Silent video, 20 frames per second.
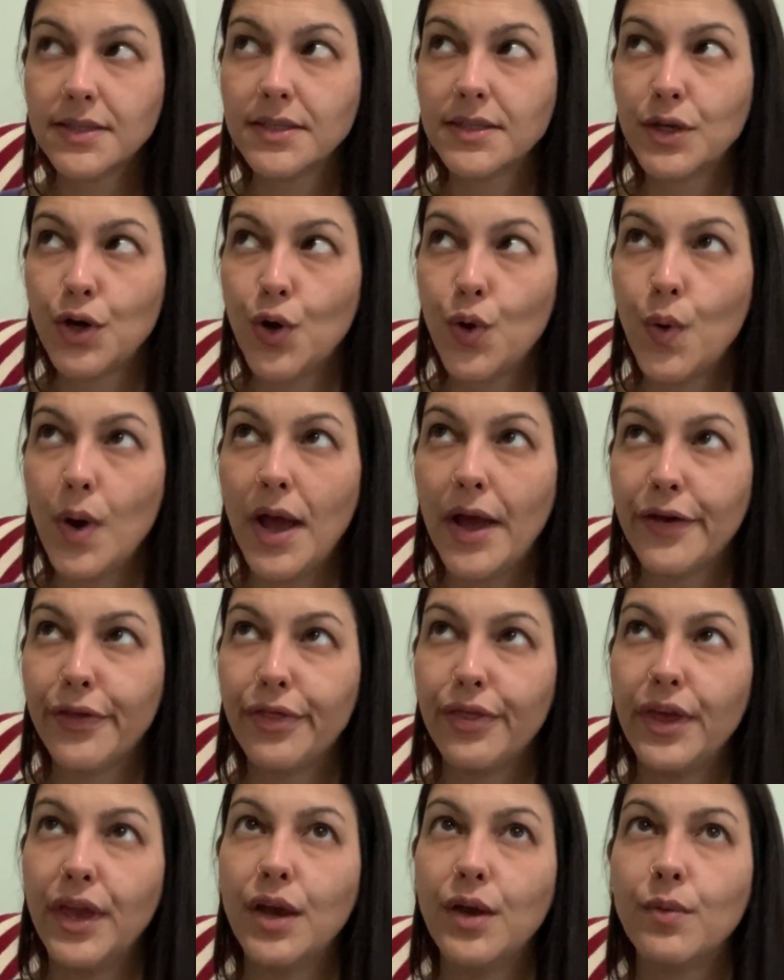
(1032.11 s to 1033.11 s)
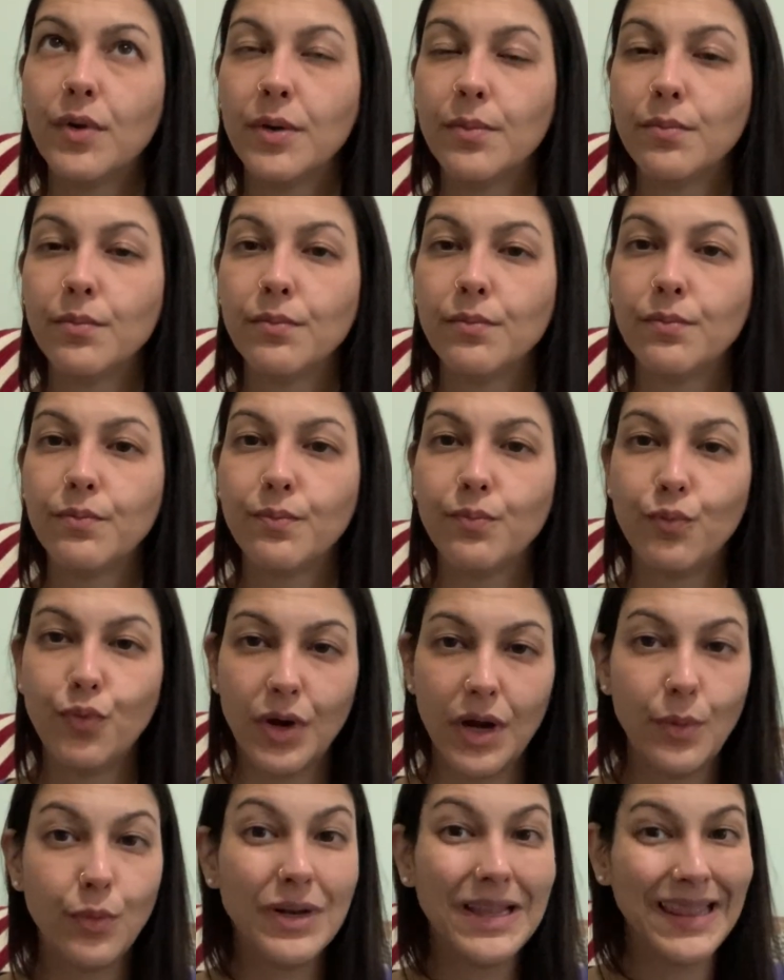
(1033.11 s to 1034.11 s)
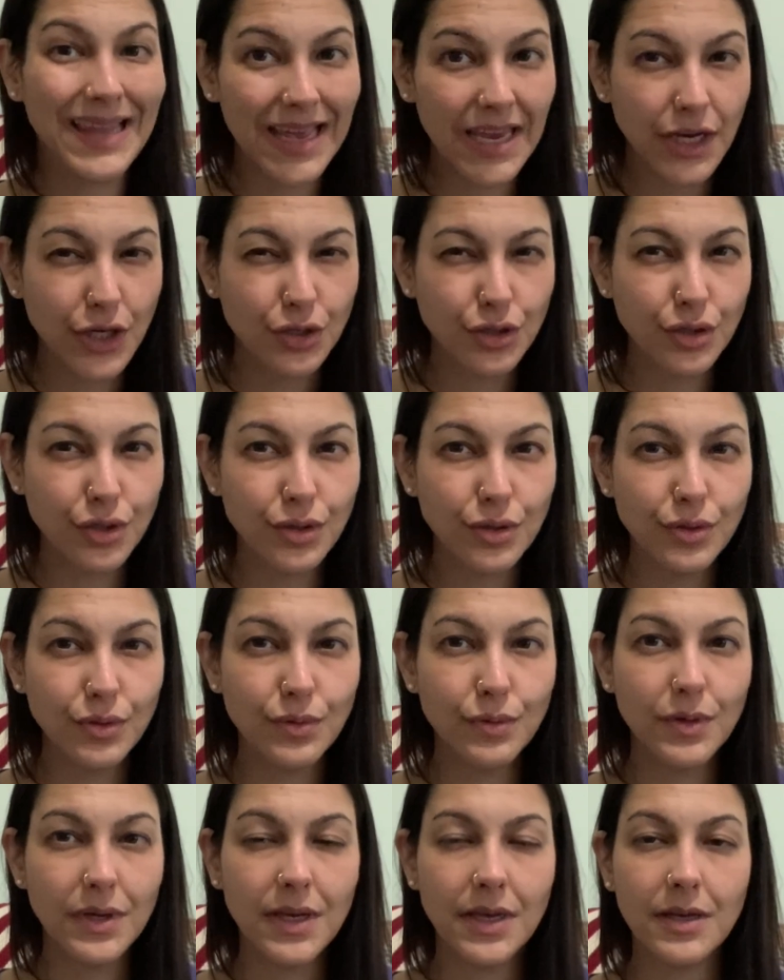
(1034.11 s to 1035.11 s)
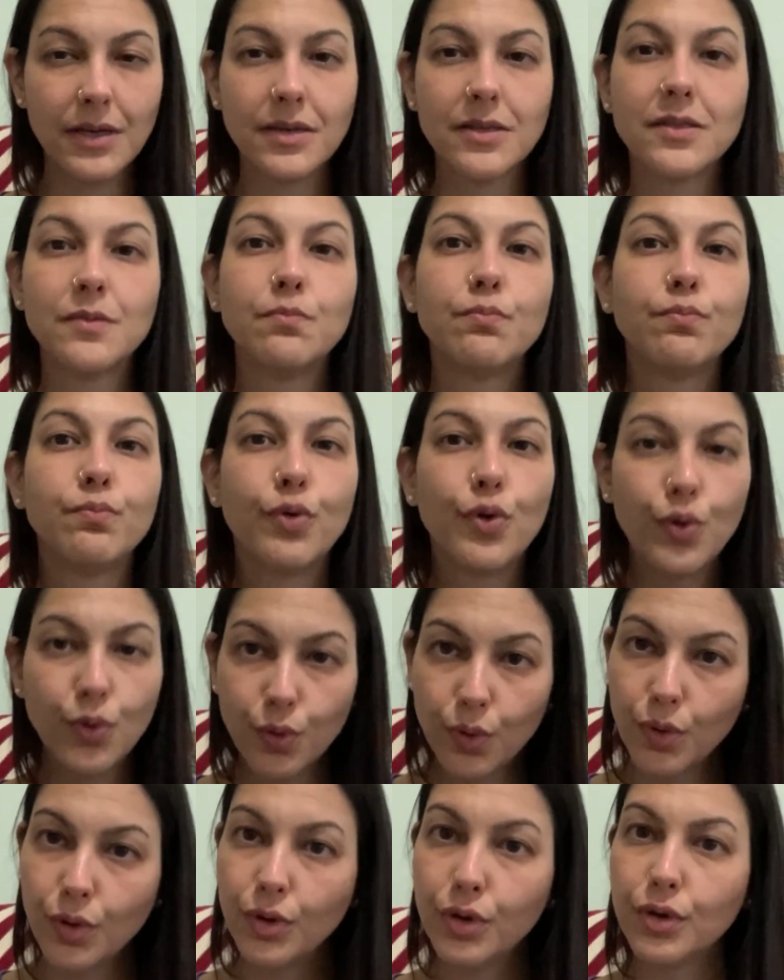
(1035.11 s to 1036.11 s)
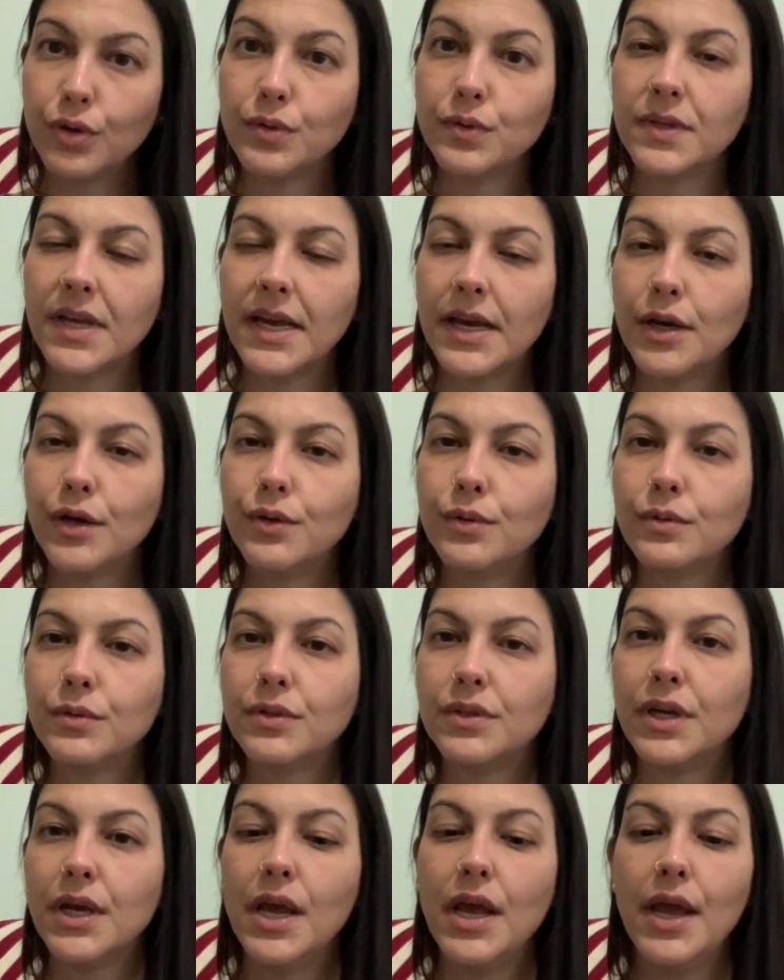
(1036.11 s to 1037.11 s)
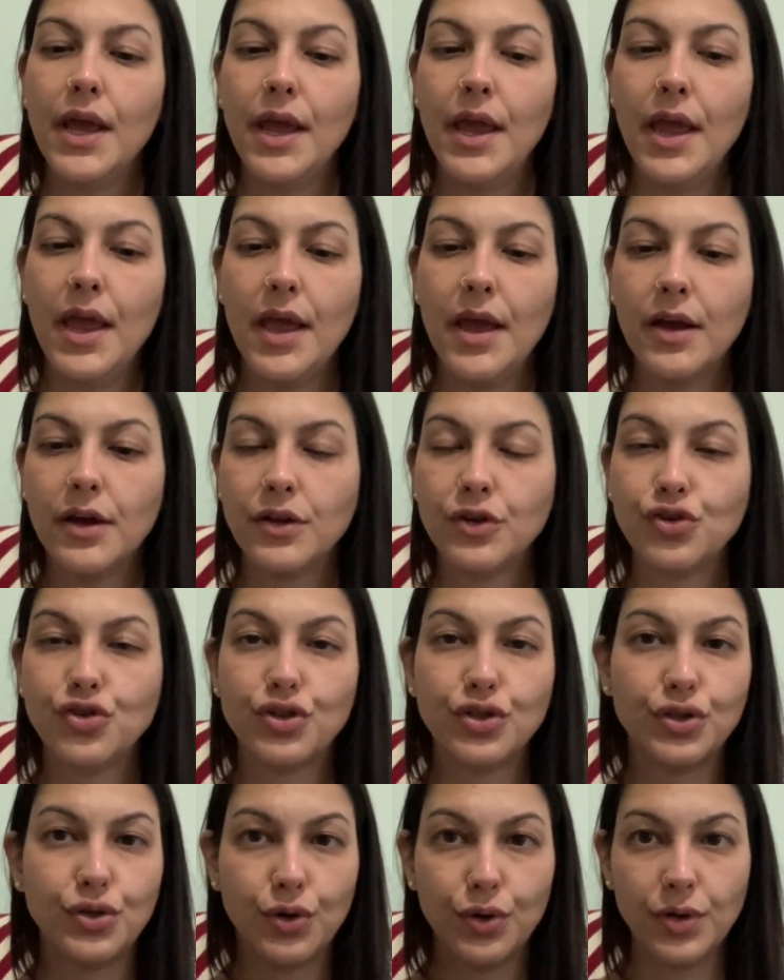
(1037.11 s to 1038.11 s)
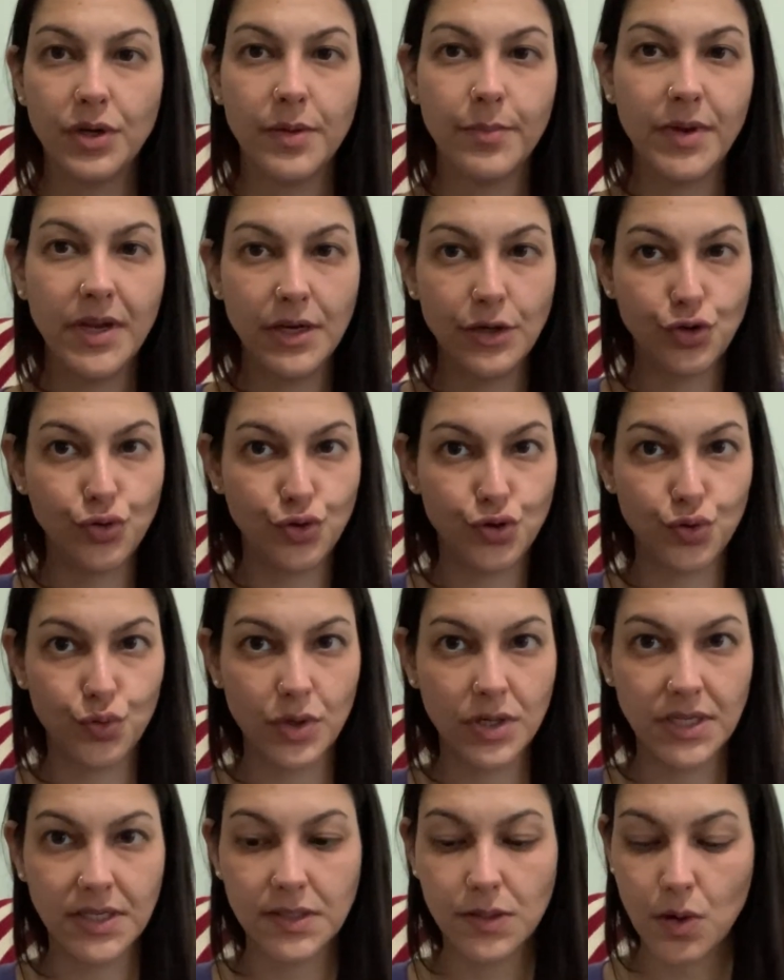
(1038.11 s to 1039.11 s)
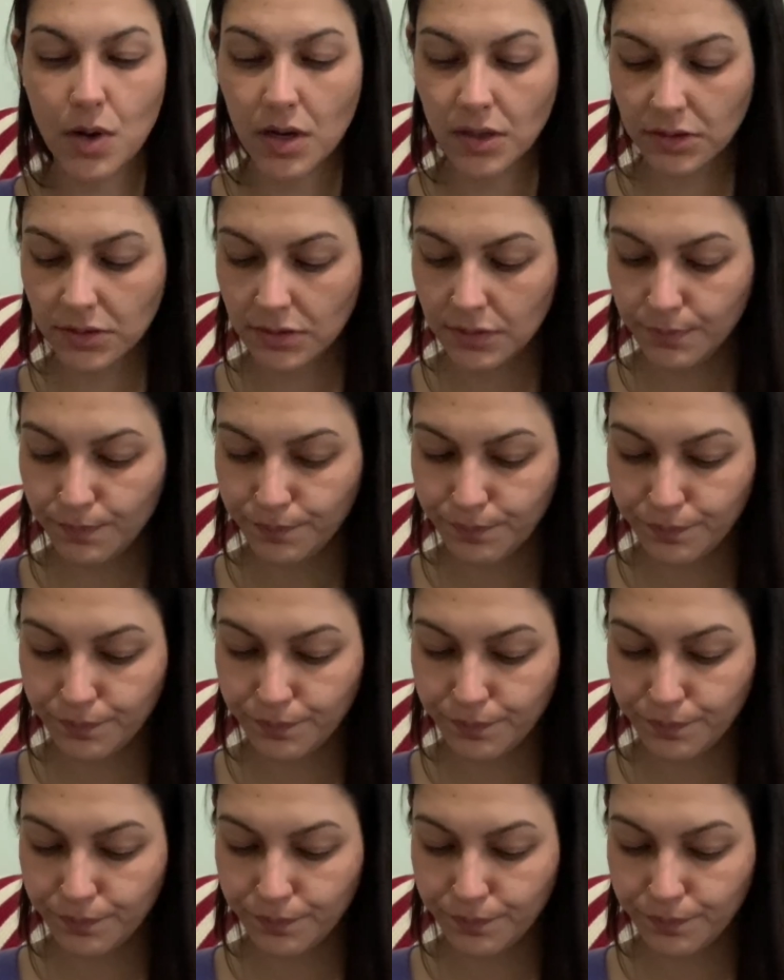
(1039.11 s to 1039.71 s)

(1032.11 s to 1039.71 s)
So I think what I would like to do is pull those out and just turn them into shorty socks.